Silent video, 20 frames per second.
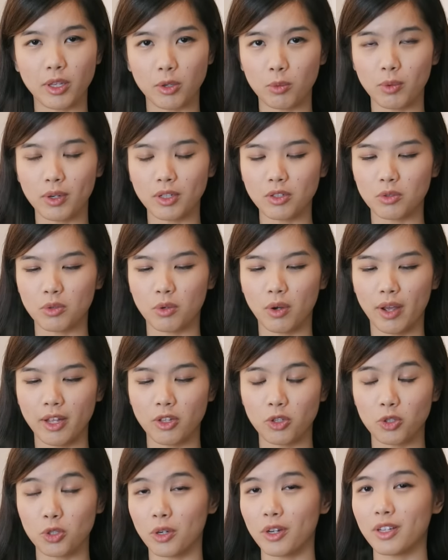you want to
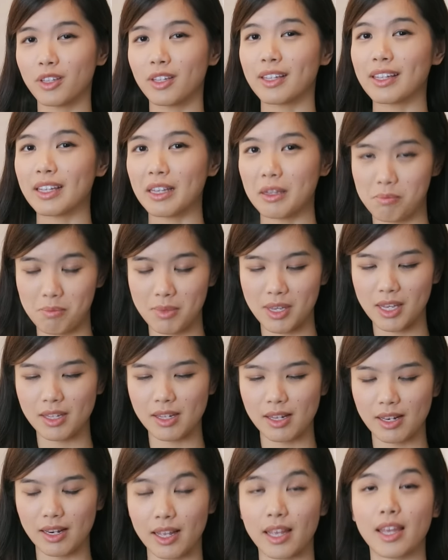enjoy this
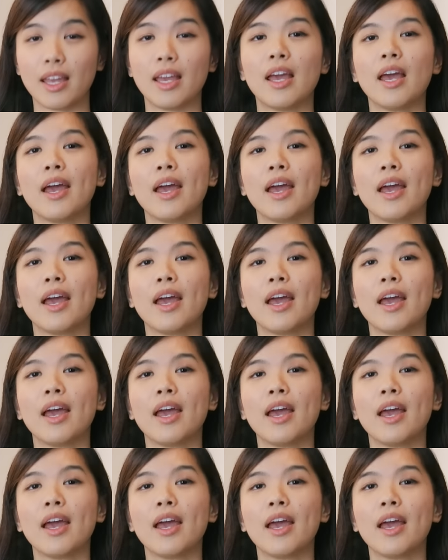immediately.